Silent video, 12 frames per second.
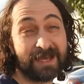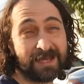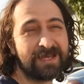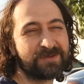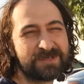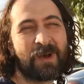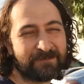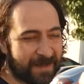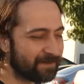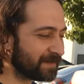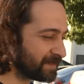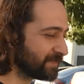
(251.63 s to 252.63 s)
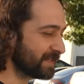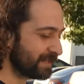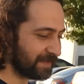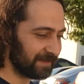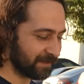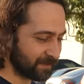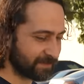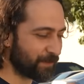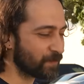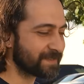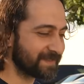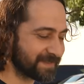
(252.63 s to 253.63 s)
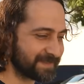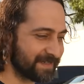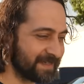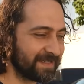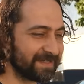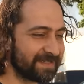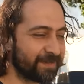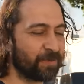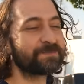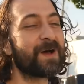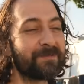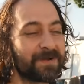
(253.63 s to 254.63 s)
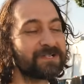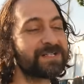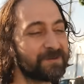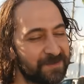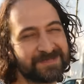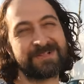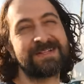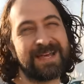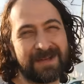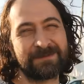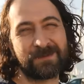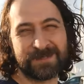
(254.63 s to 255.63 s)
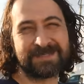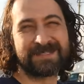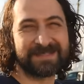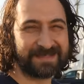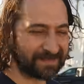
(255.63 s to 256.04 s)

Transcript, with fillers: Yeah, yeah. It was about five hundred. Uh, it was four sixty. It was five hundred, then we turned it down to four sixty.